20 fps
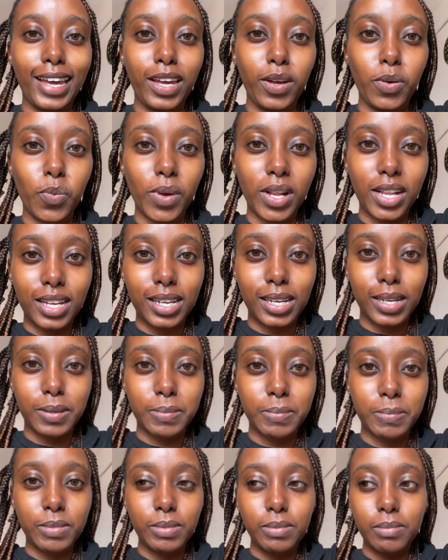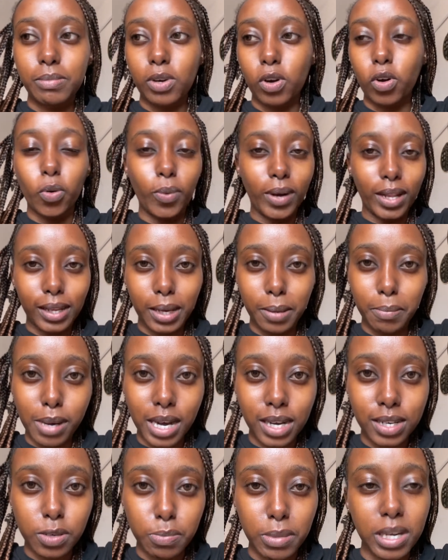welcome back
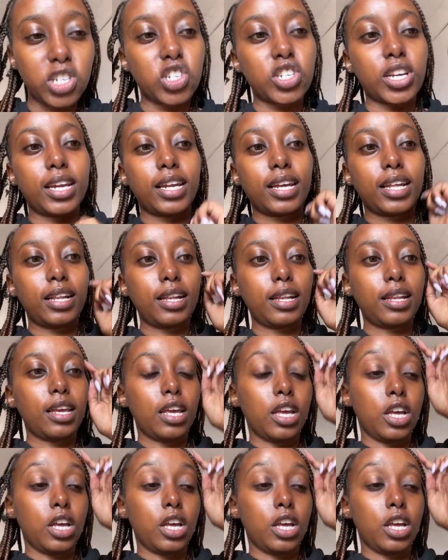to my channel.